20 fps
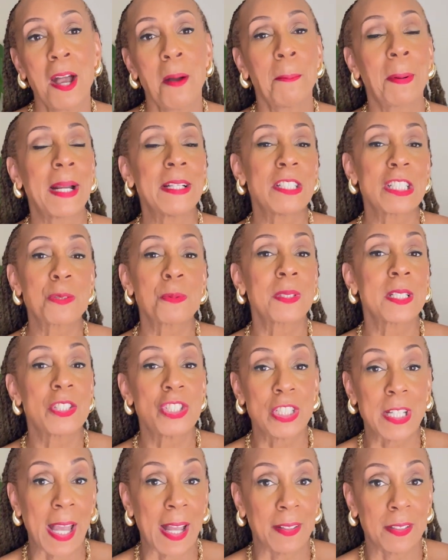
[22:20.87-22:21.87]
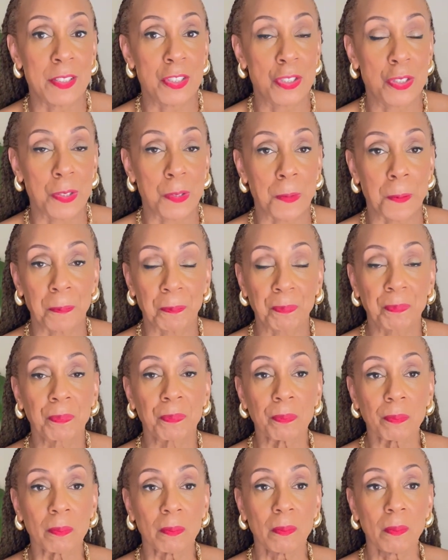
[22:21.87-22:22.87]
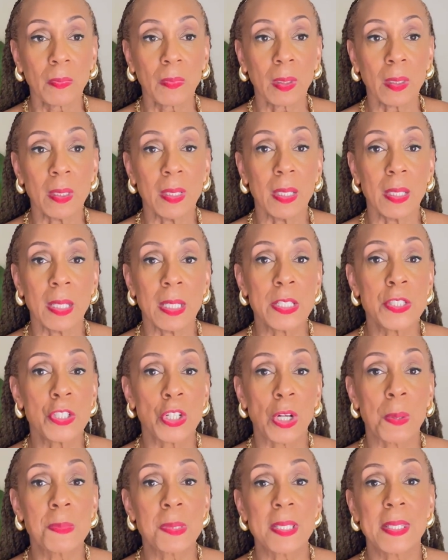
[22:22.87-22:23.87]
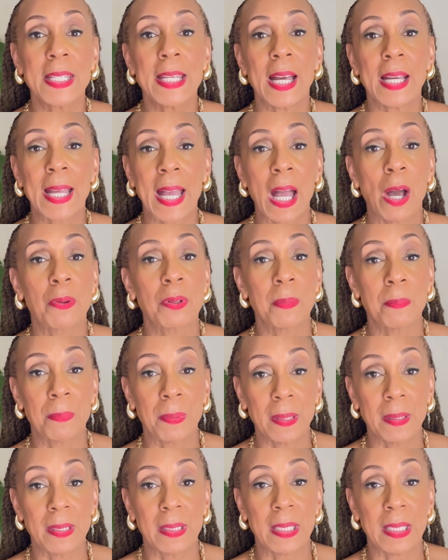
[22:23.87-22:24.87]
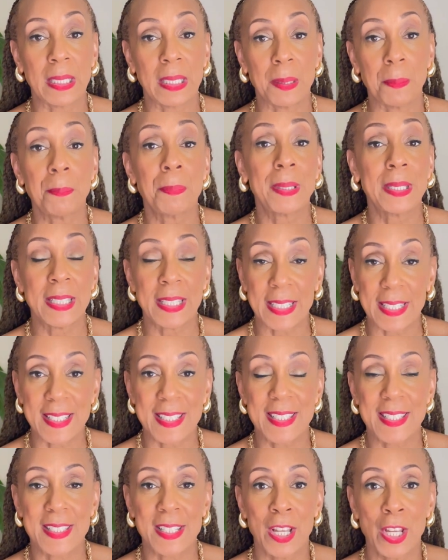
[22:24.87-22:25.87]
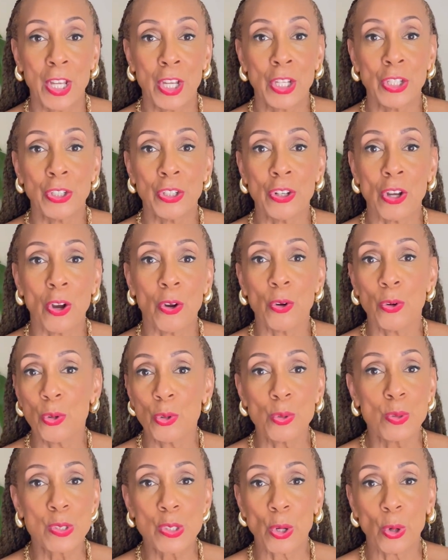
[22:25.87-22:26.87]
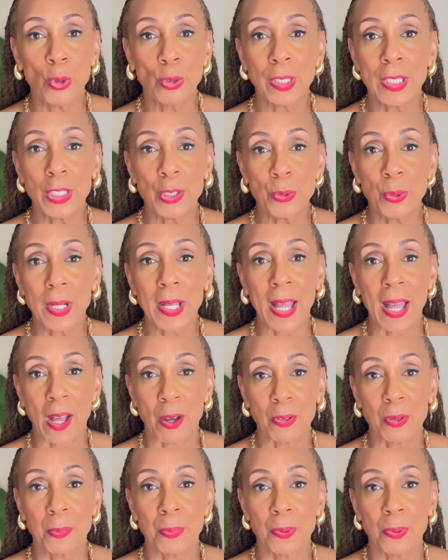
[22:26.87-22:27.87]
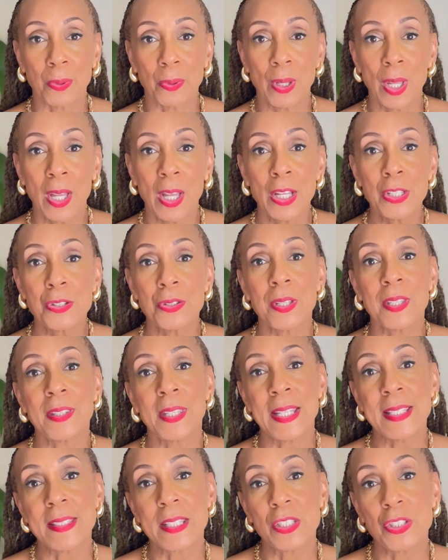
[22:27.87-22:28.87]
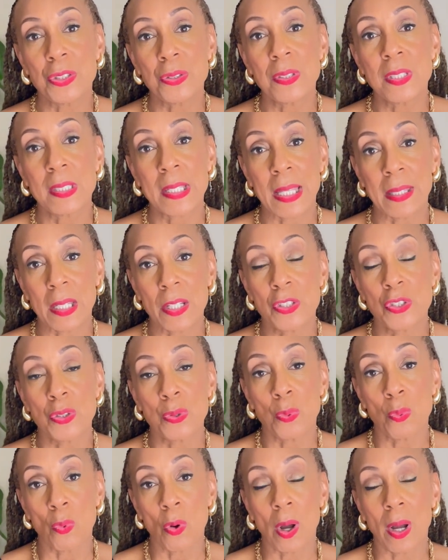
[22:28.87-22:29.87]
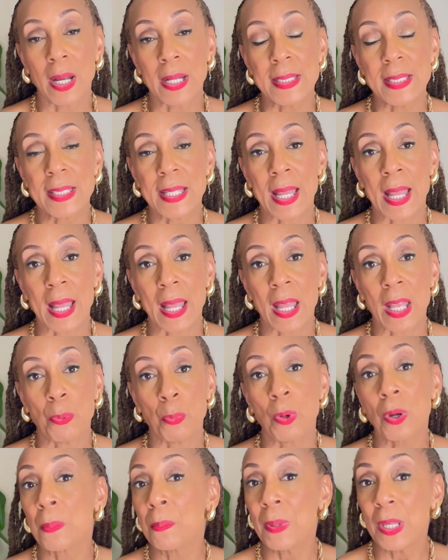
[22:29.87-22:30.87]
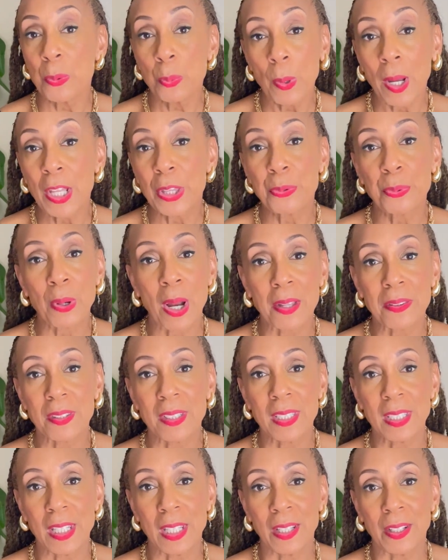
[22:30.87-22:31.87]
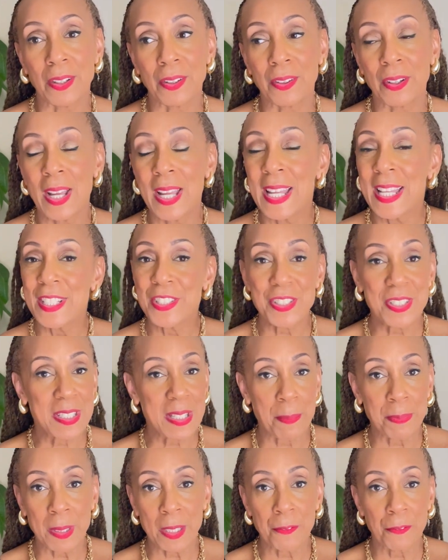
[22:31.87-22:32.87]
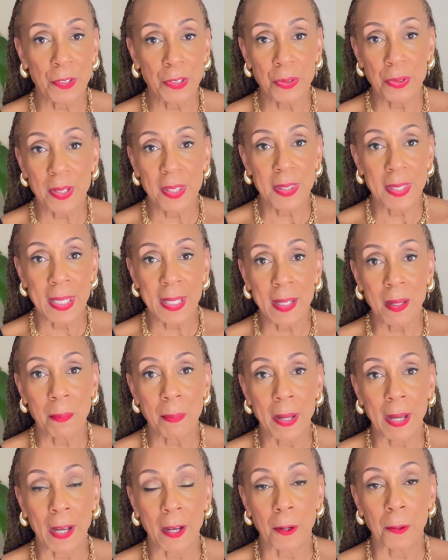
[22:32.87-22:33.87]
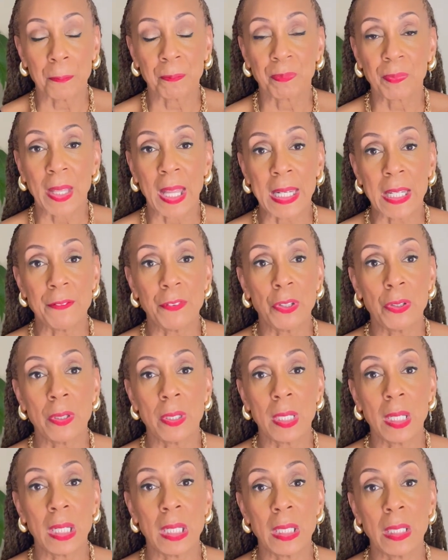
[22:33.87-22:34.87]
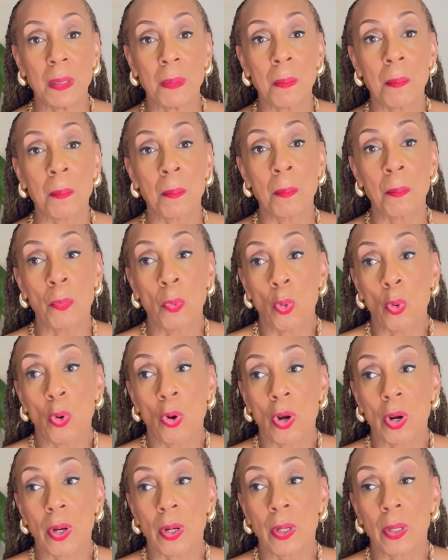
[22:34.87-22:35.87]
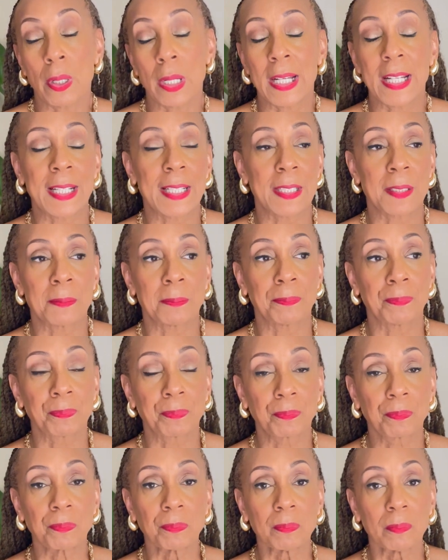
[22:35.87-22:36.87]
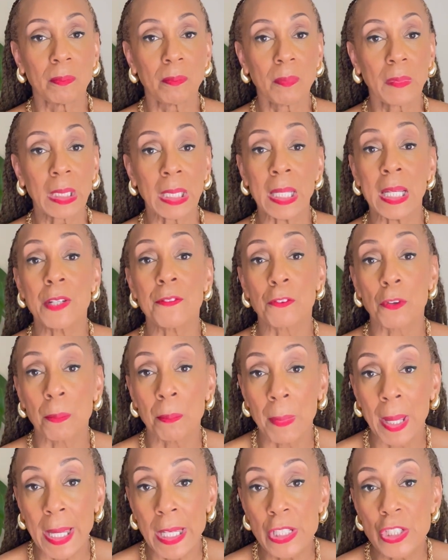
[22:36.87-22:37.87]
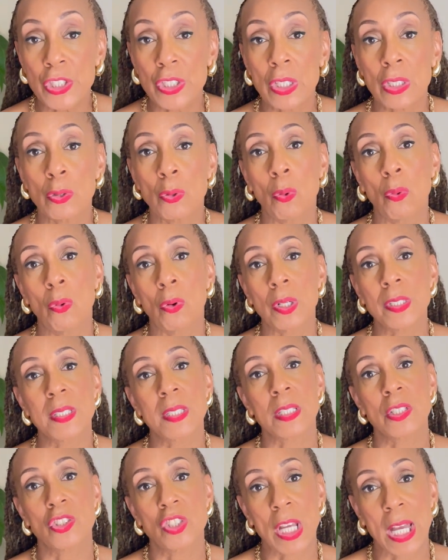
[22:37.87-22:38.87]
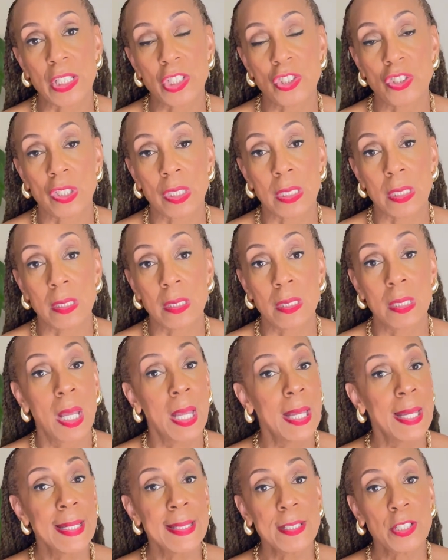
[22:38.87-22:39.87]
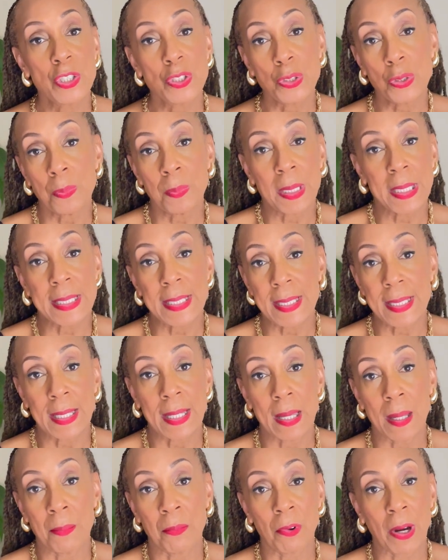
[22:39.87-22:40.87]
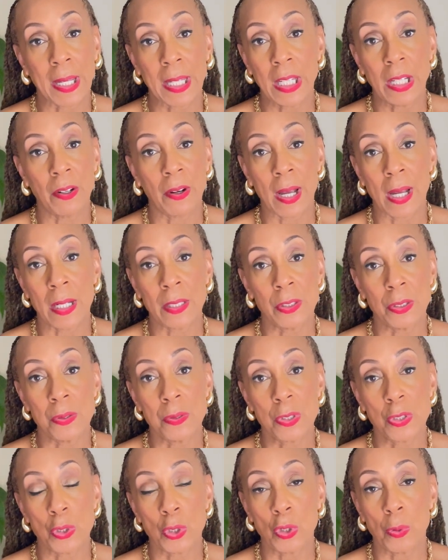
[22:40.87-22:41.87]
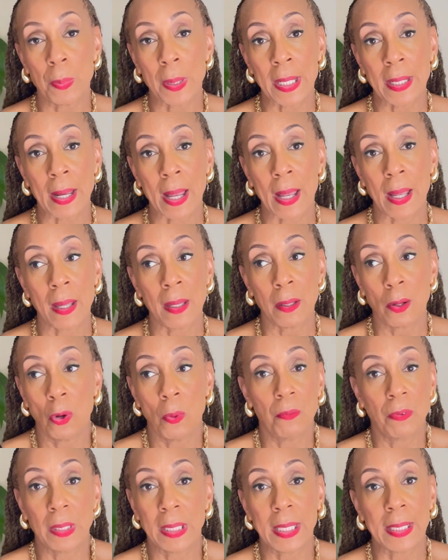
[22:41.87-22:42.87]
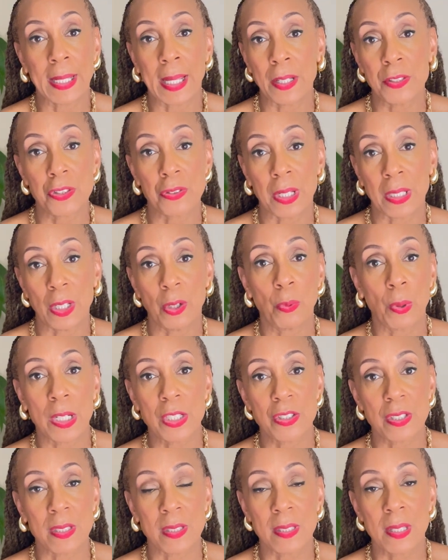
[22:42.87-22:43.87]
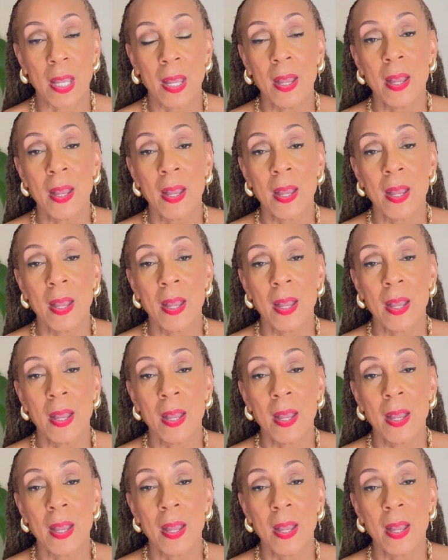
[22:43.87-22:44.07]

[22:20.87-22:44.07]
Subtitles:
But I just want to challenge you in terms of the accountability piece. Who's holding you accountable to the things that you say that you want? And we're midway throughout the year, just something for you to think about. And if you need more information or suggestions, shoot me a DM right here on YouTube, and I hopefully can answer any questions